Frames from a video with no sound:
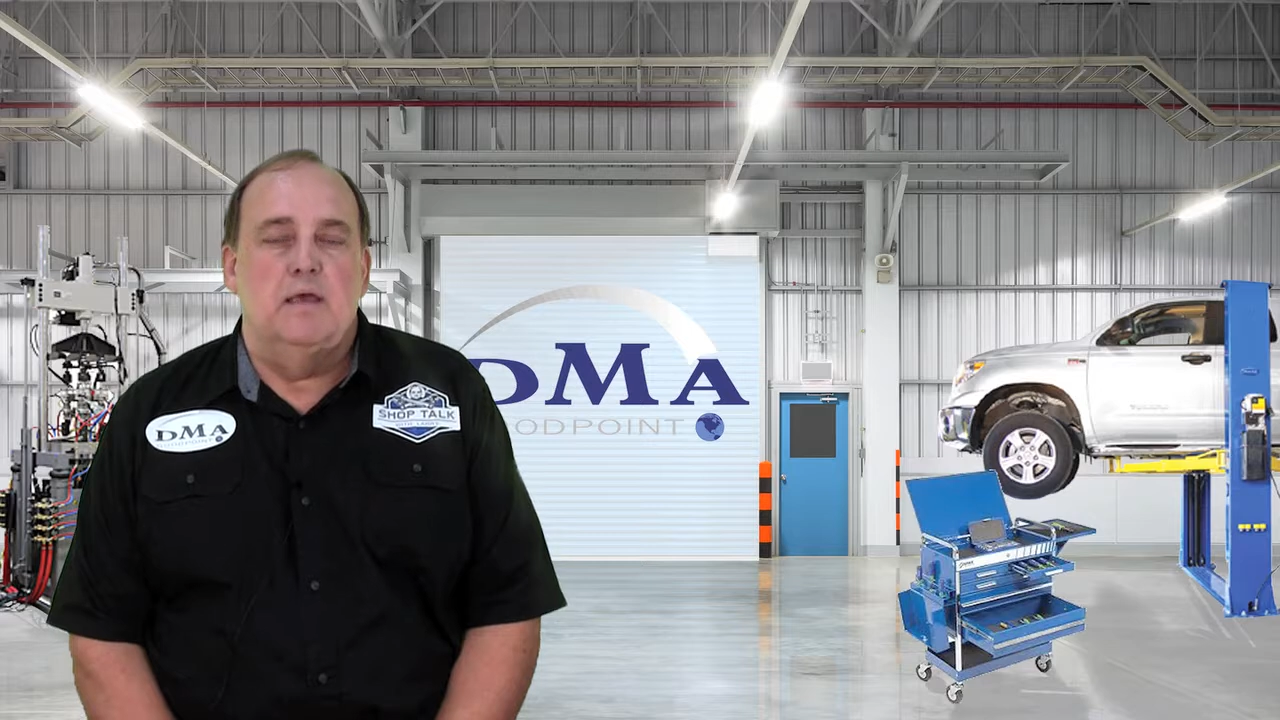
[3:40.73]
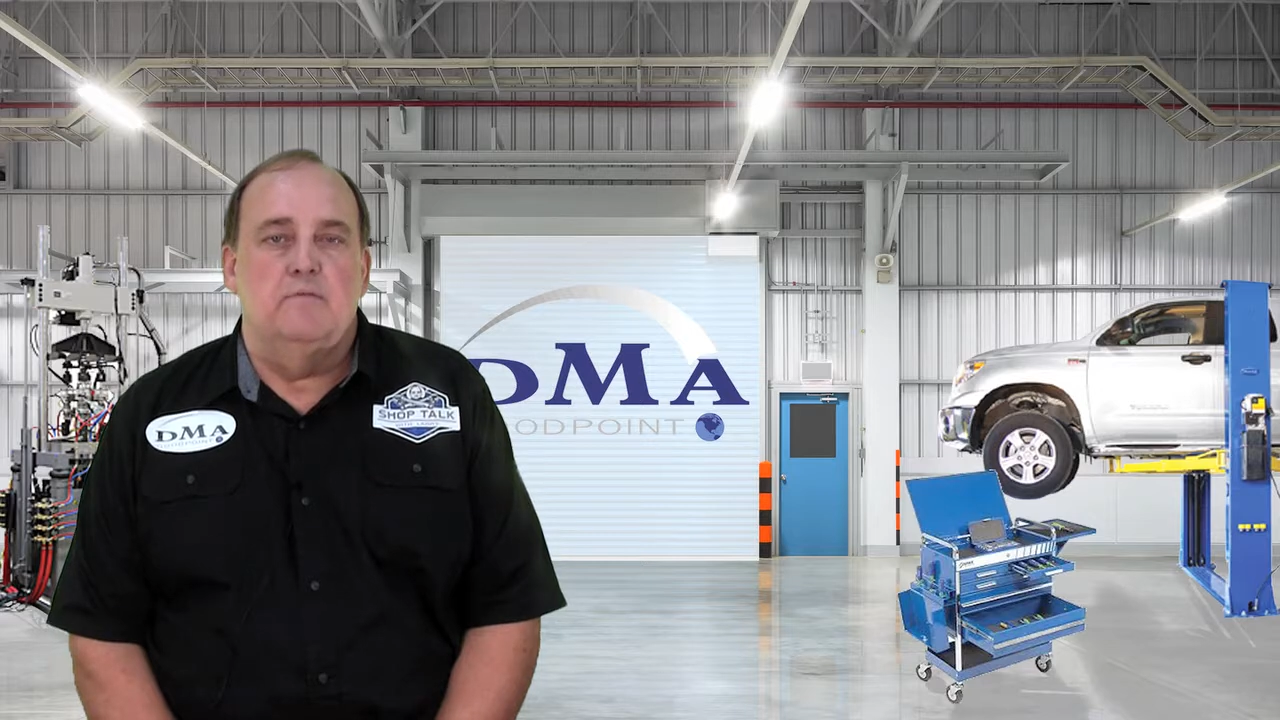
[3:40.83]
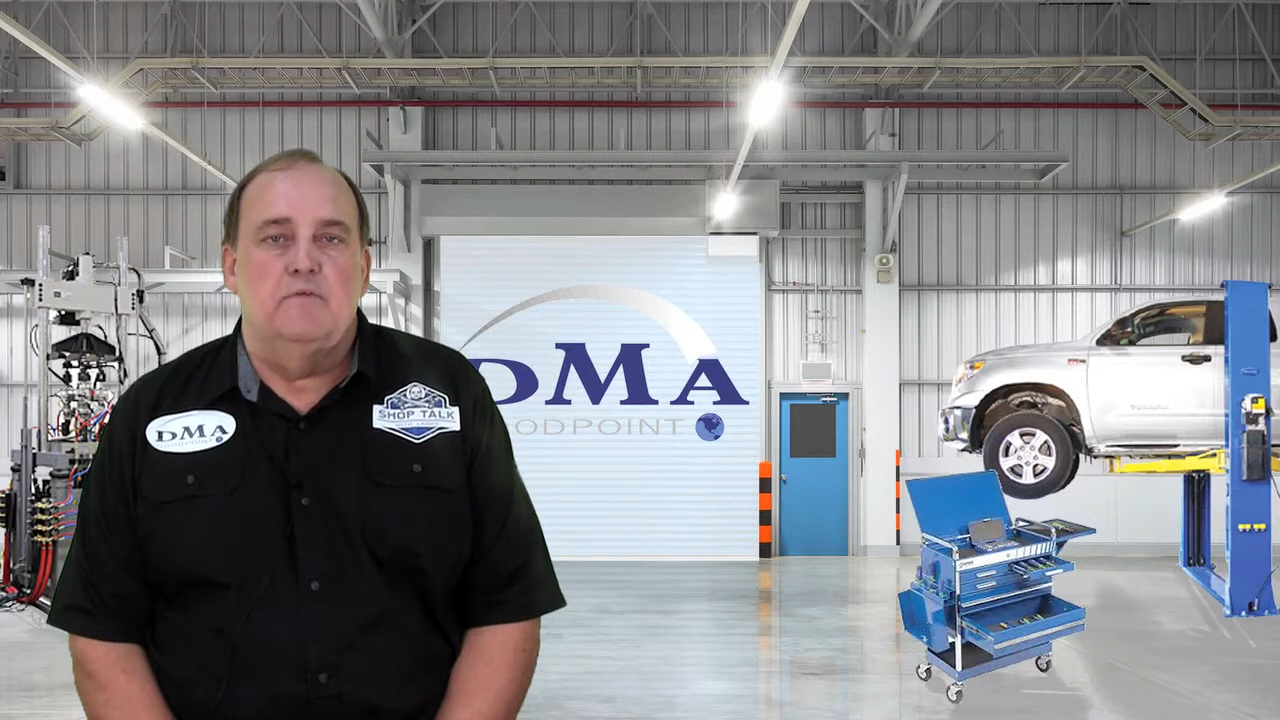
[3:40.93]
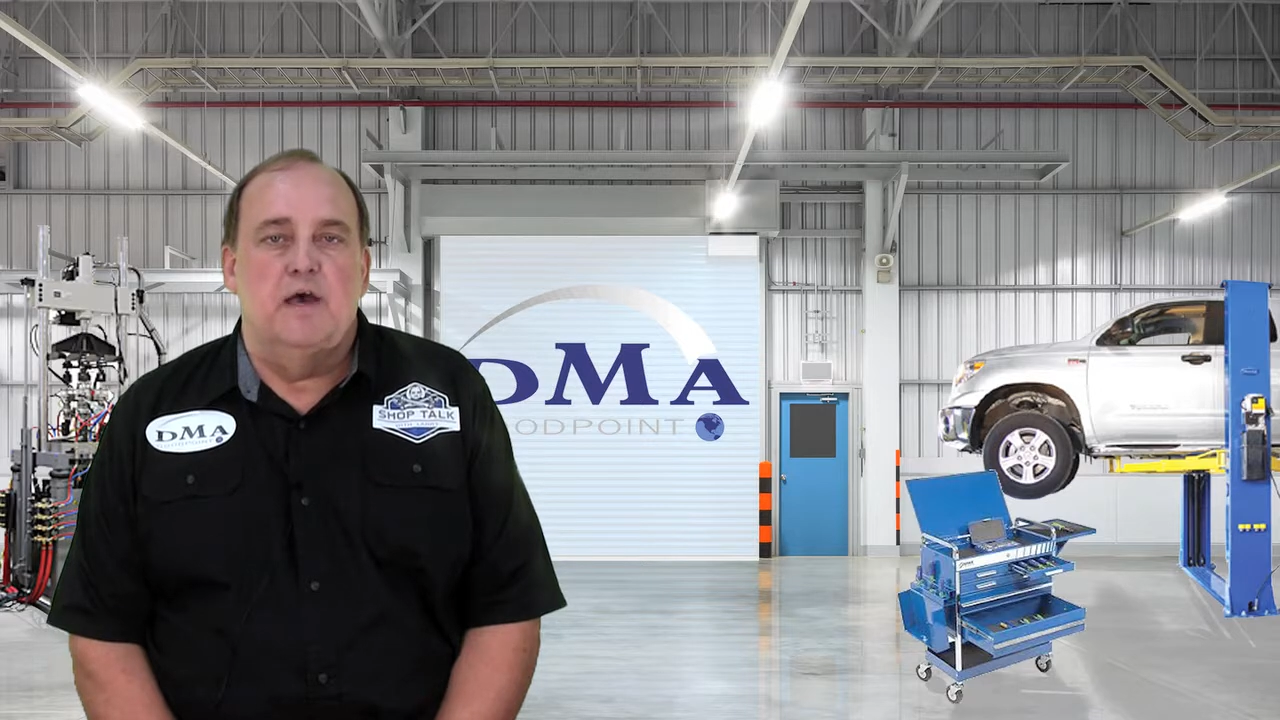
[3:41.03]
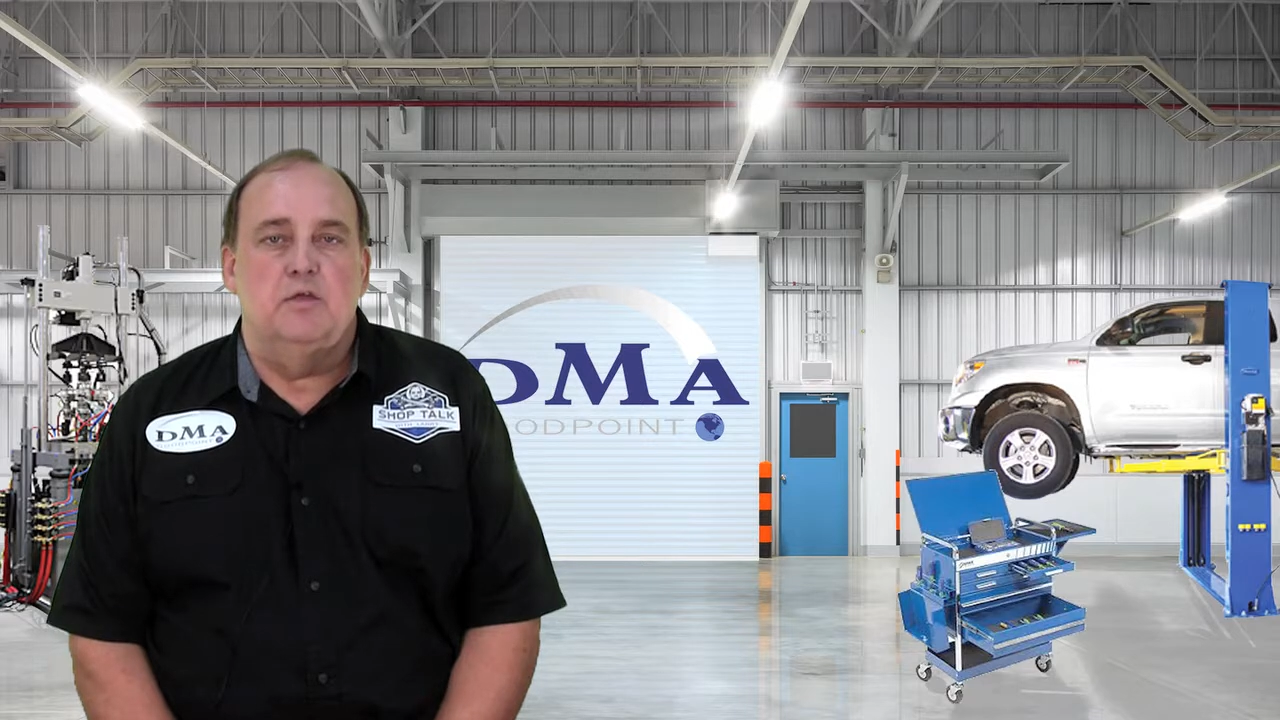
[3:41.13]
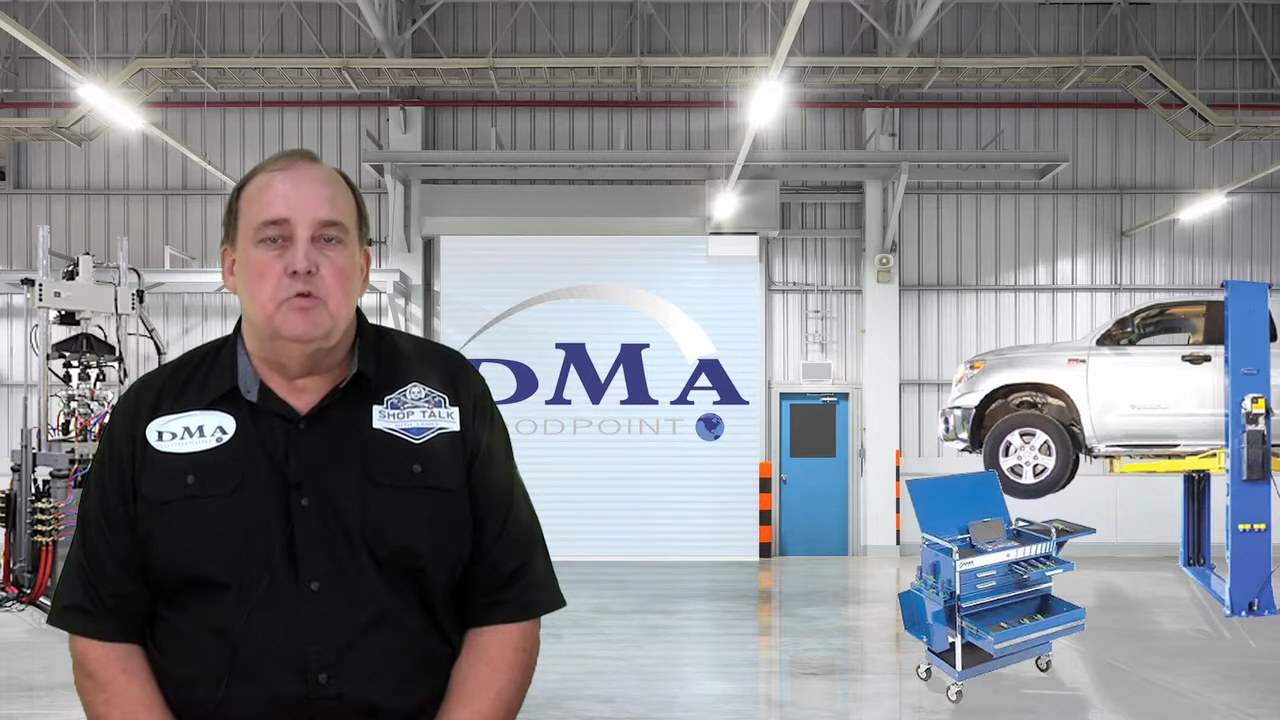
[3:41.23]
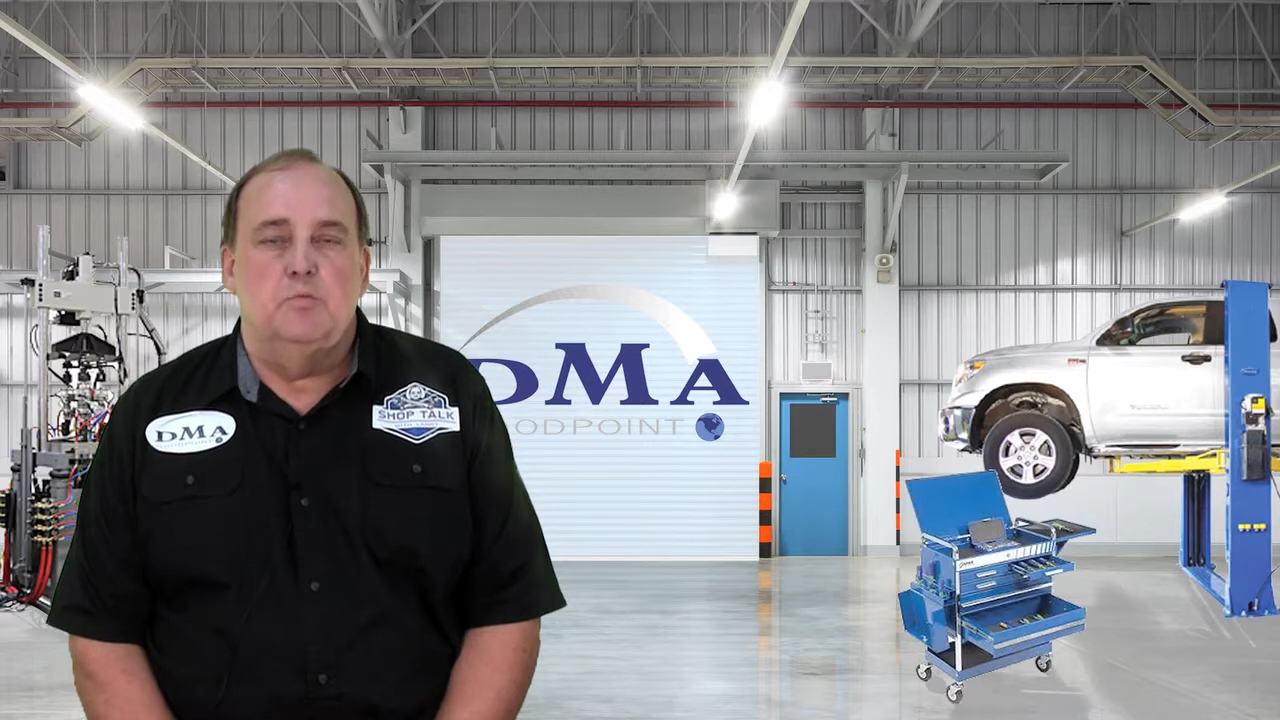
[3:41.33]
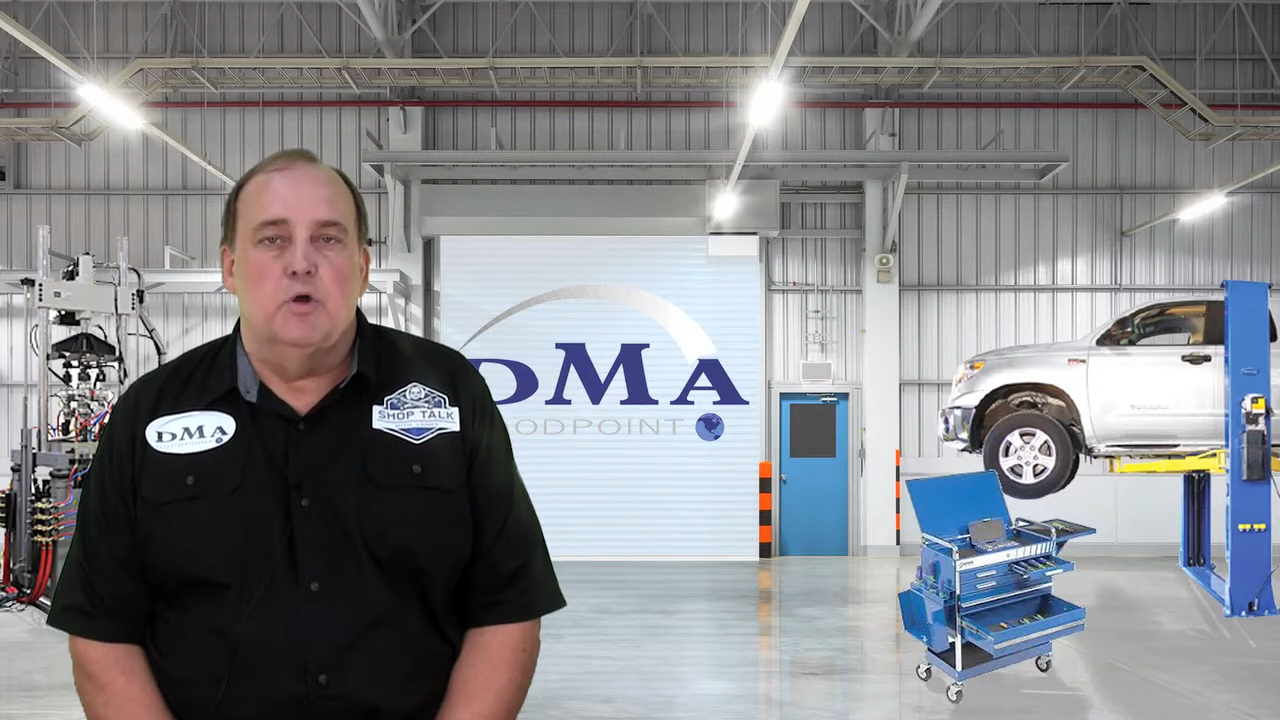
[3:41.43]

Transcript: and value